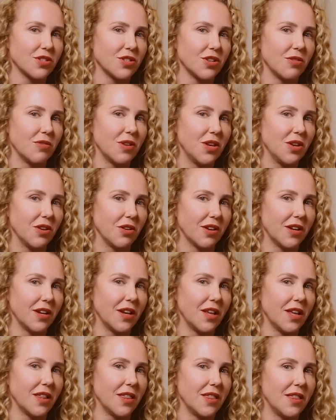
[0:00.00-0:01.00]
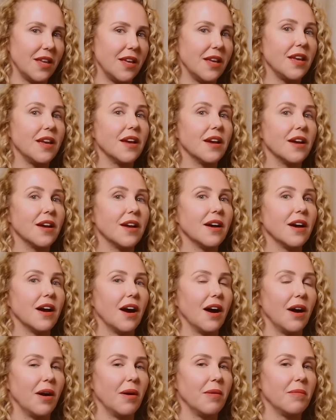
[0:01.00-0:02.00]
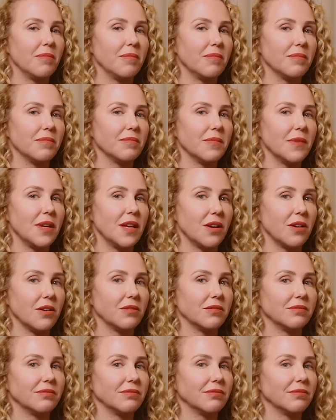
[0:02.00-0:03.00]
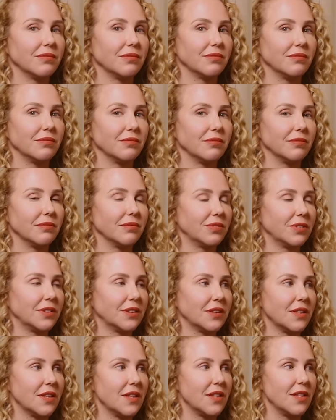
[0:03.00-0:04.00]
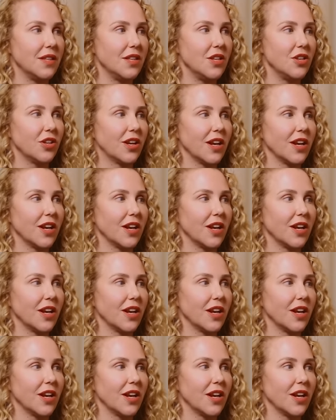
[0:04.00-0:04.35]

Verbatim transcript: So you're yeah. getting the, um, you know, you're getting the you're